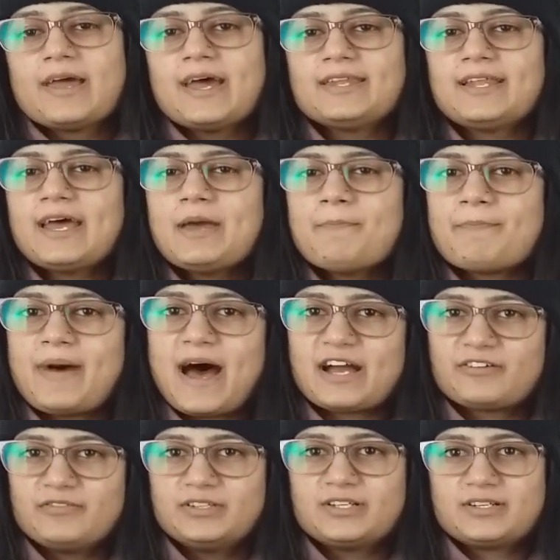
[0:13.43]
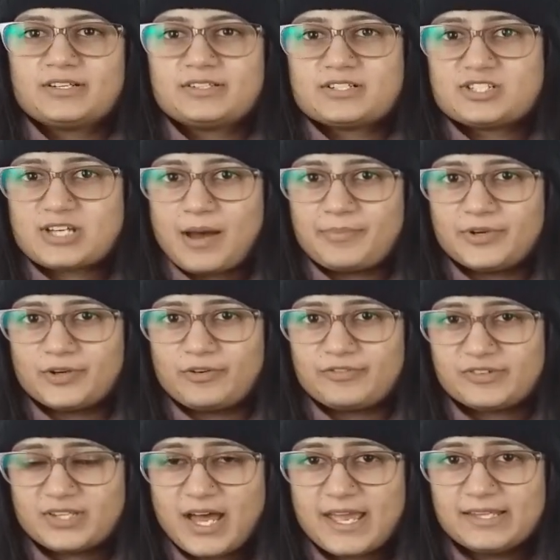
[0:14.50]
and I am back with another chapter
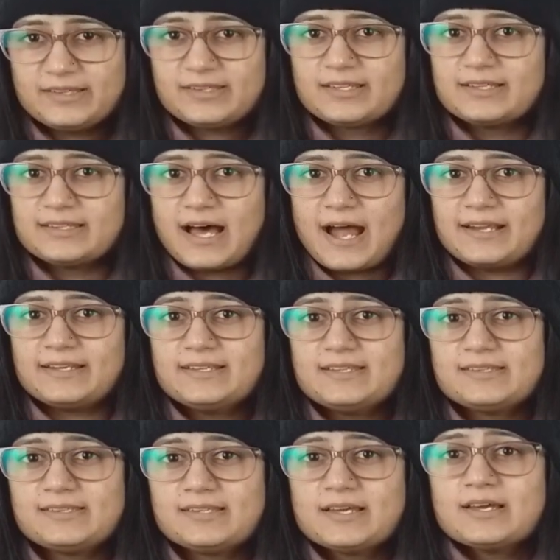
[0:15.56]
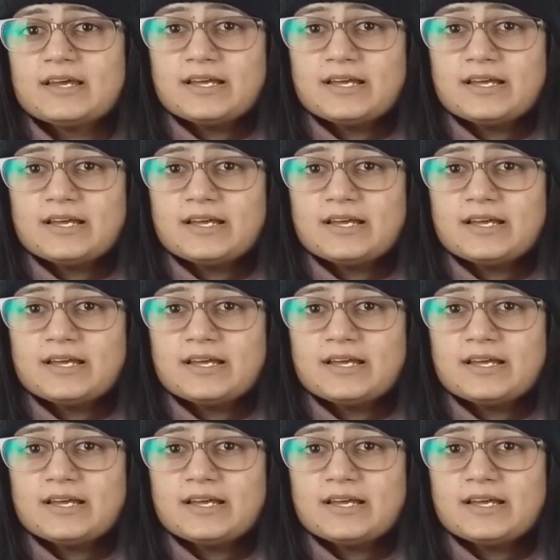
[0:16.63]
of science that is